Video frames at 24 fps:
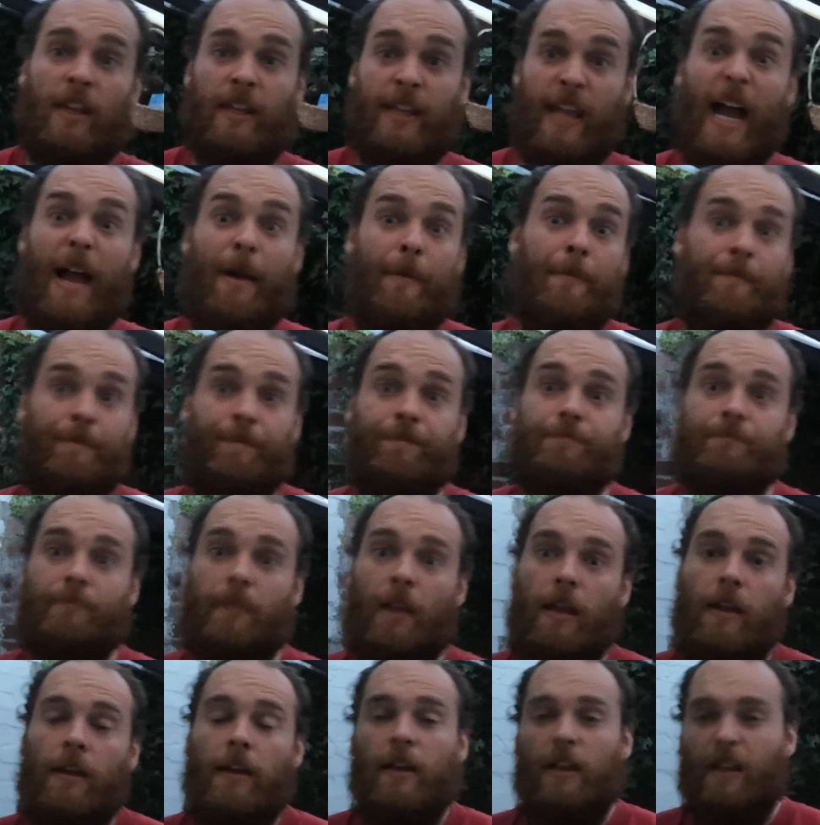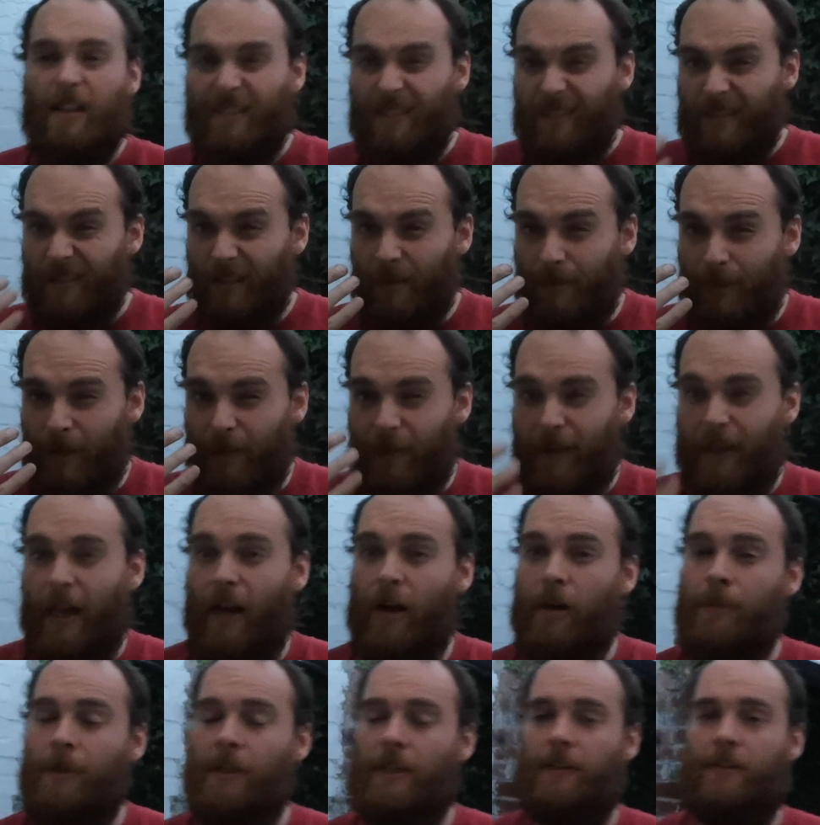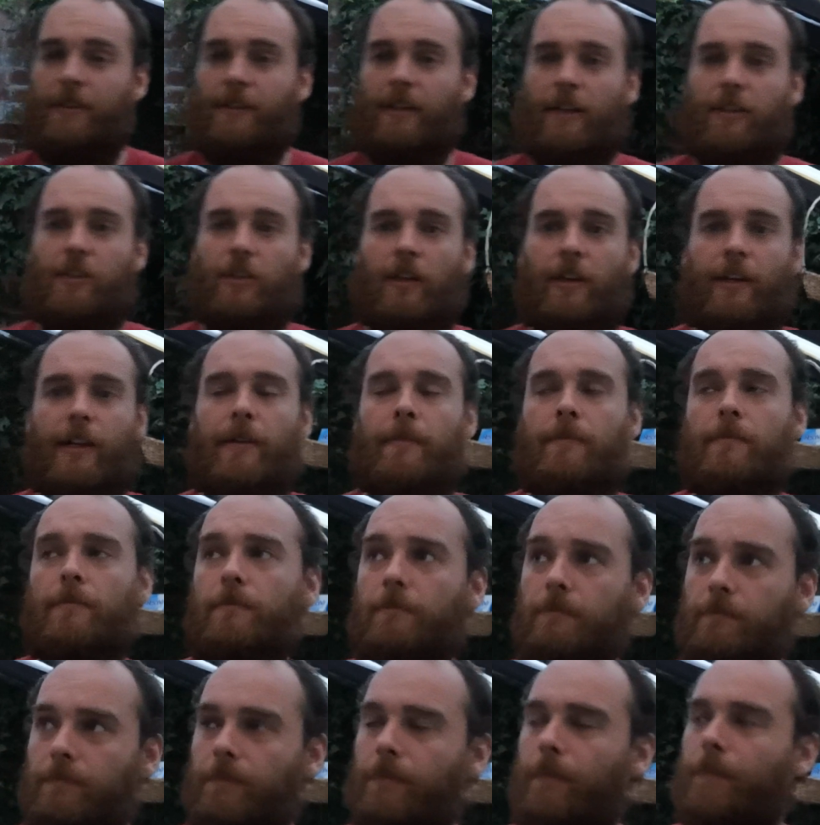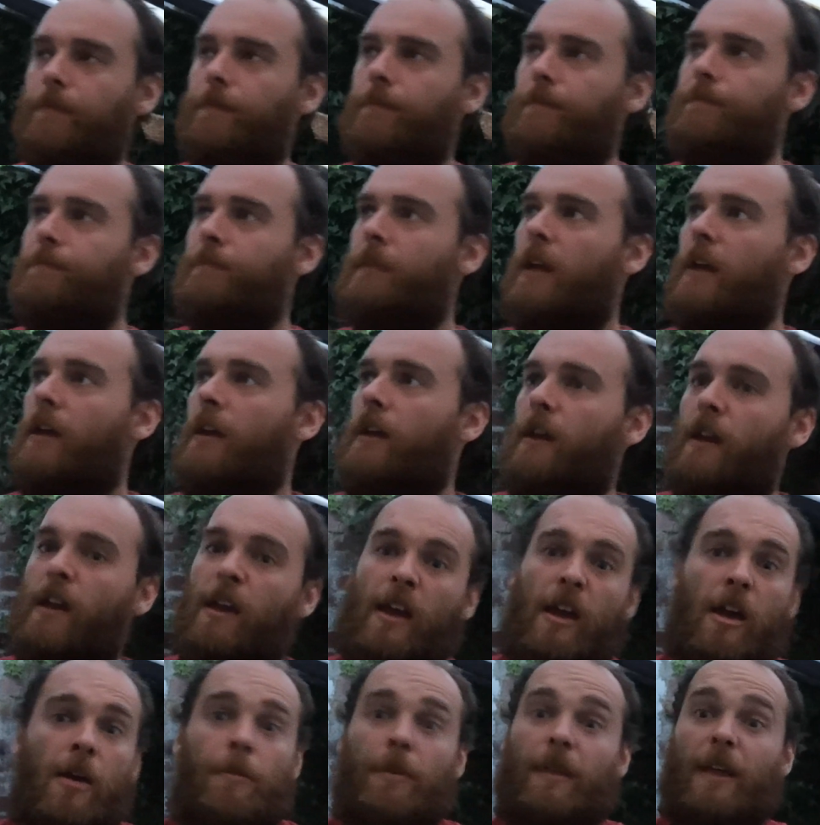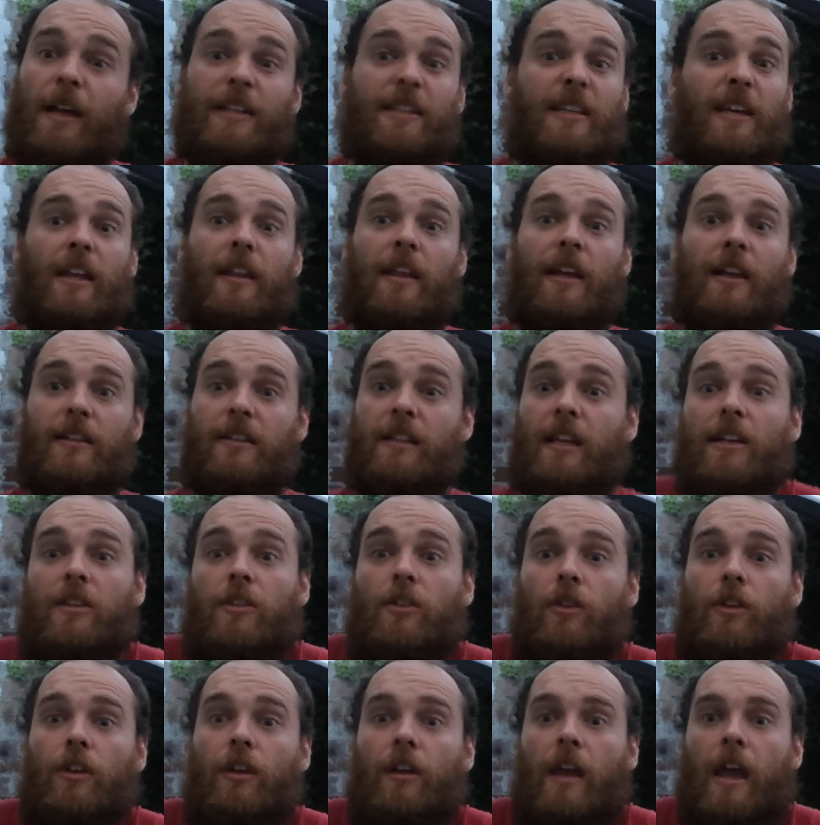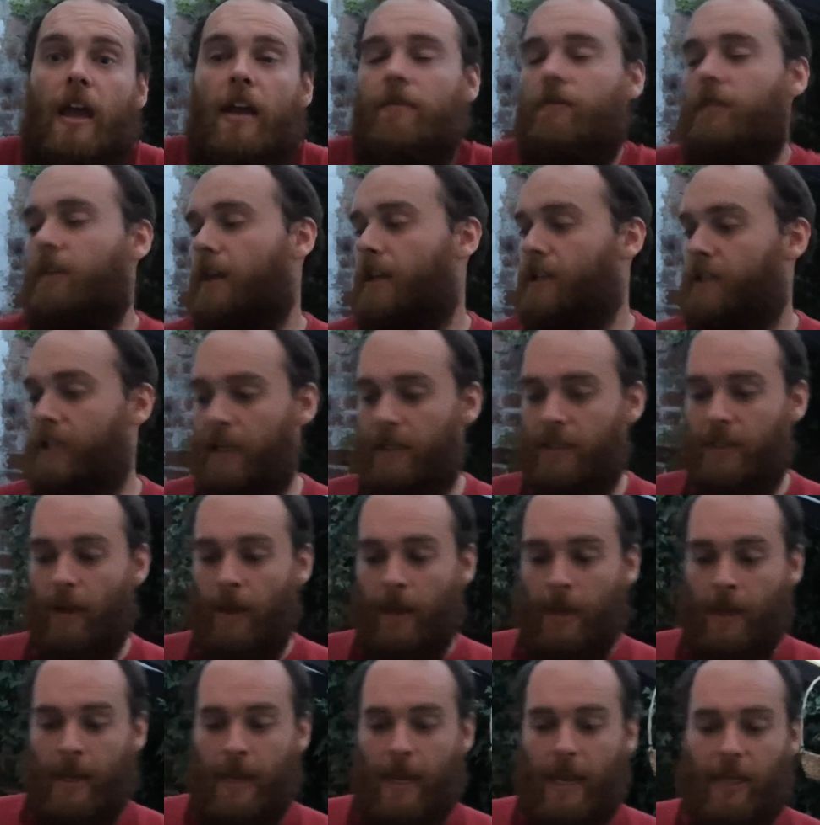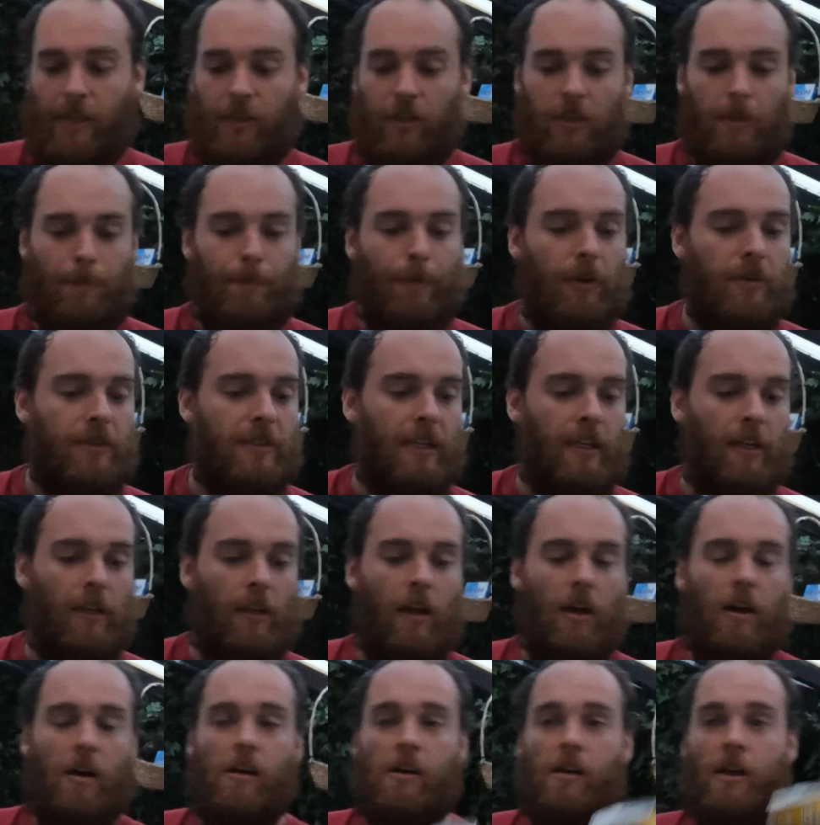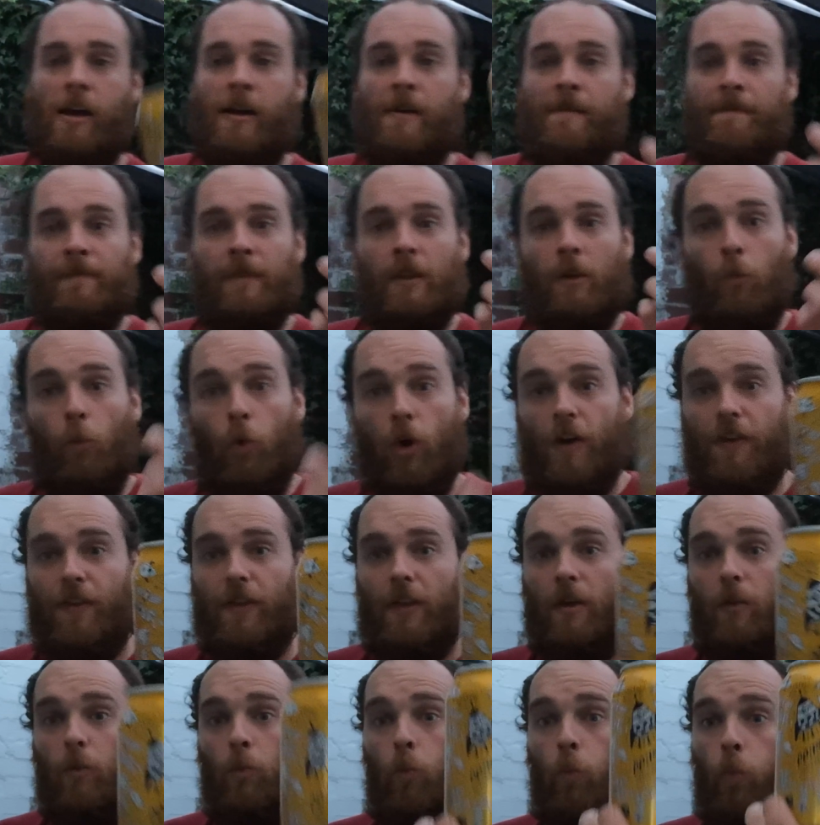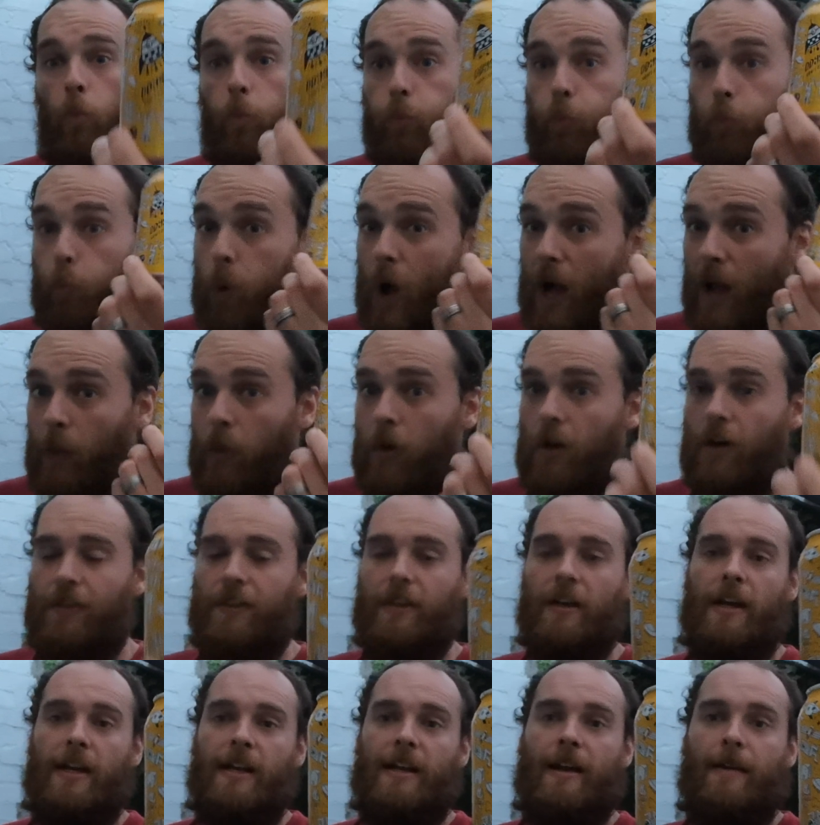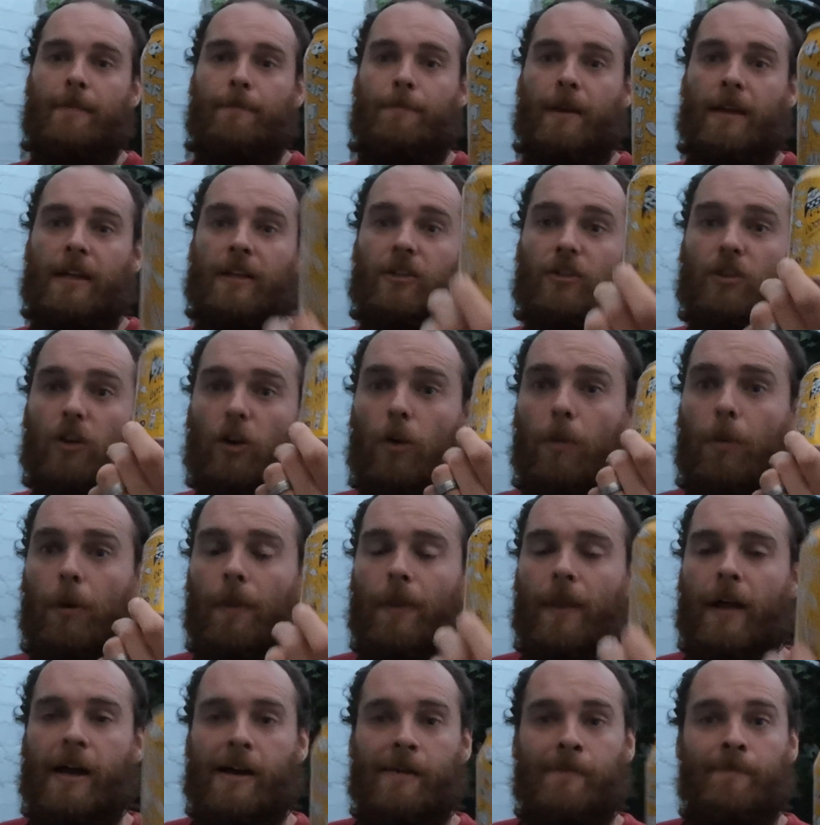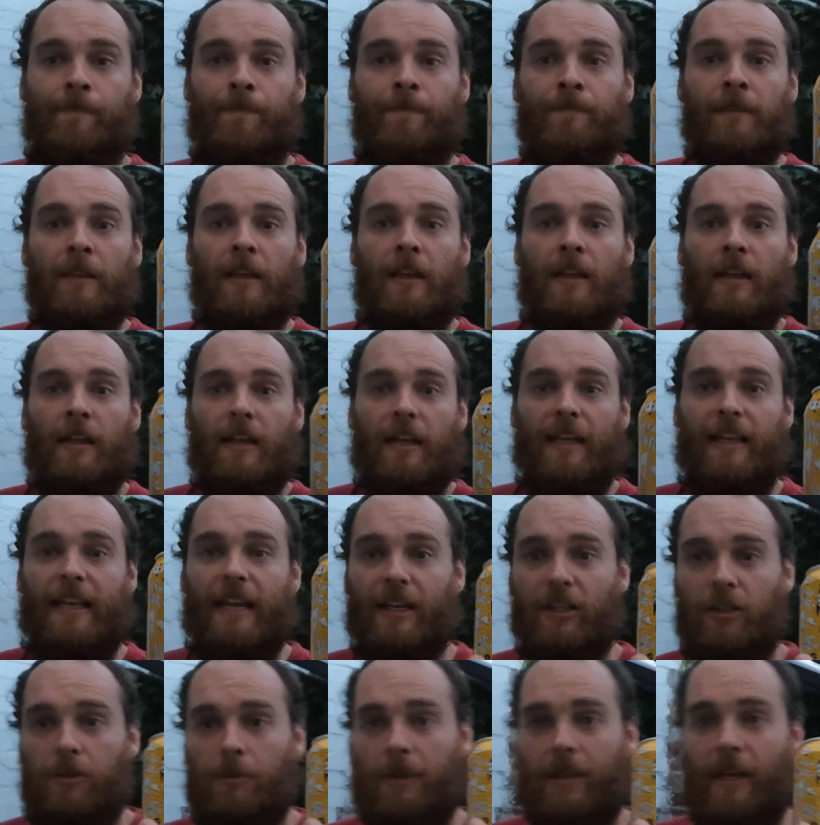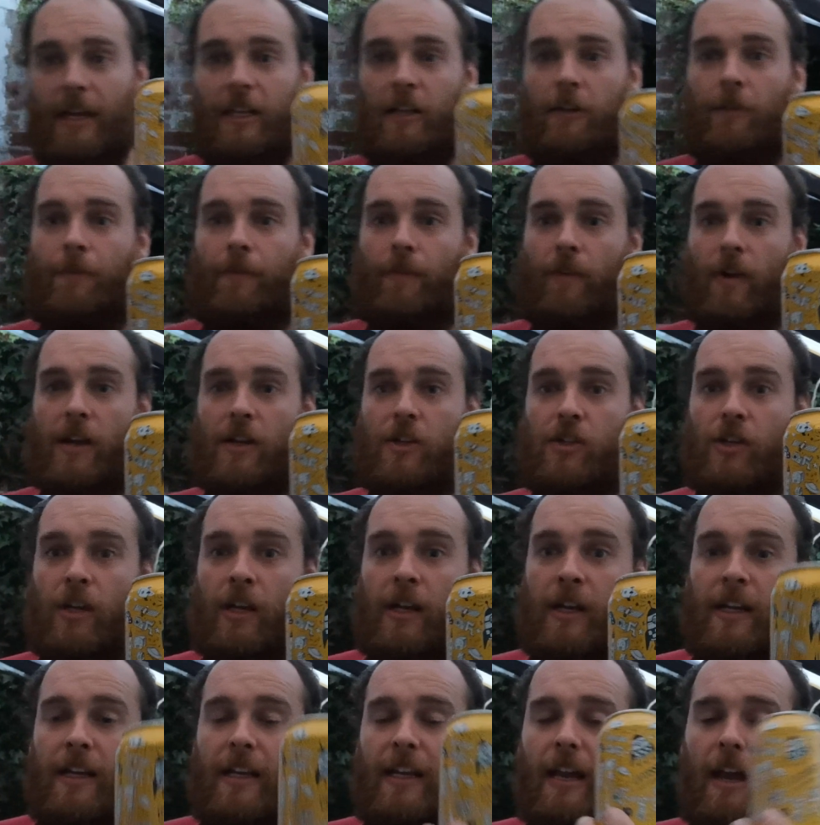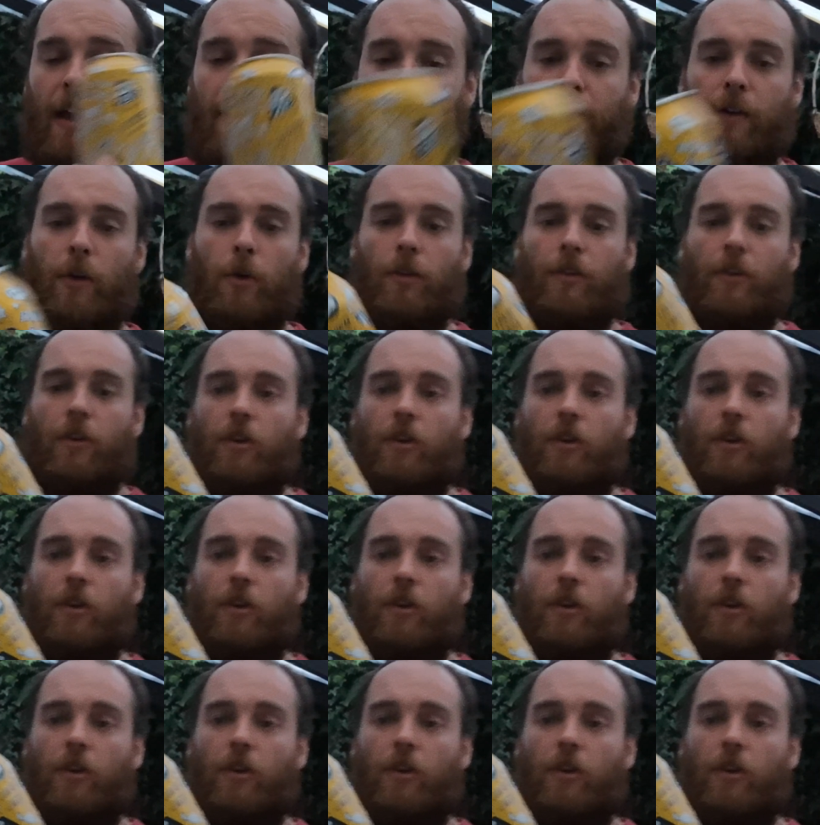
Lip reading: Yeah. A little bit of a caramel in this, actually, isn't it? But that's it. That's all you're getting, really. It's just a box down the lager. Well worth 99p. Stock up on that. Get some of that in your fridge. Get a few of